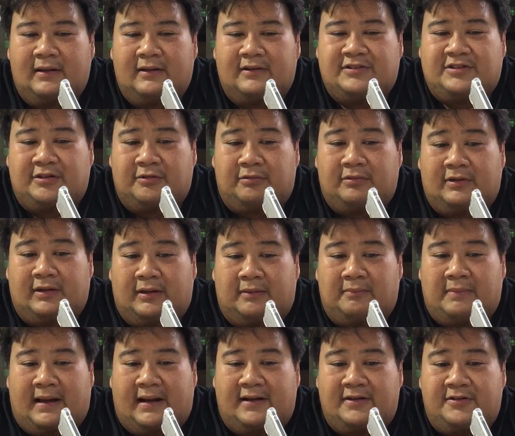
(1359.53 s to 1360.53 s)
the
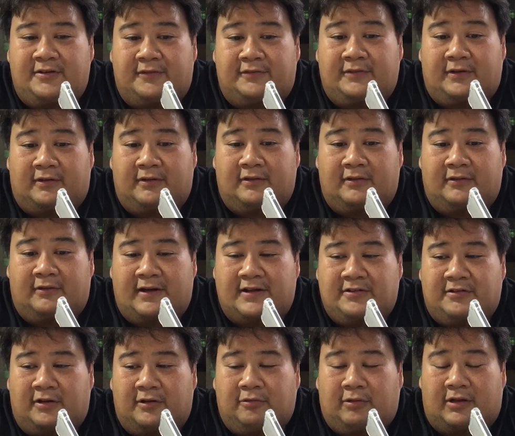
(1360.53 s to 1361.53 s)
manager of the
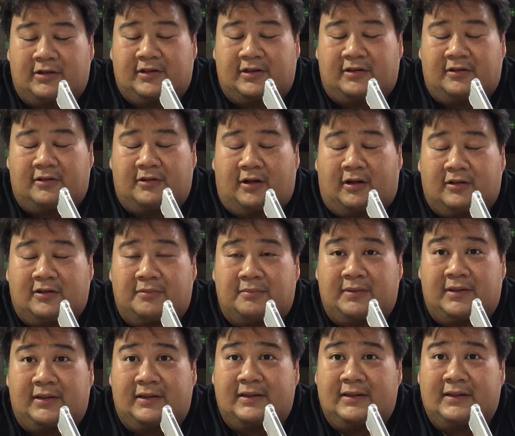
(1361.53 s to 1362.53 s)
restaurant wanted to talk to me,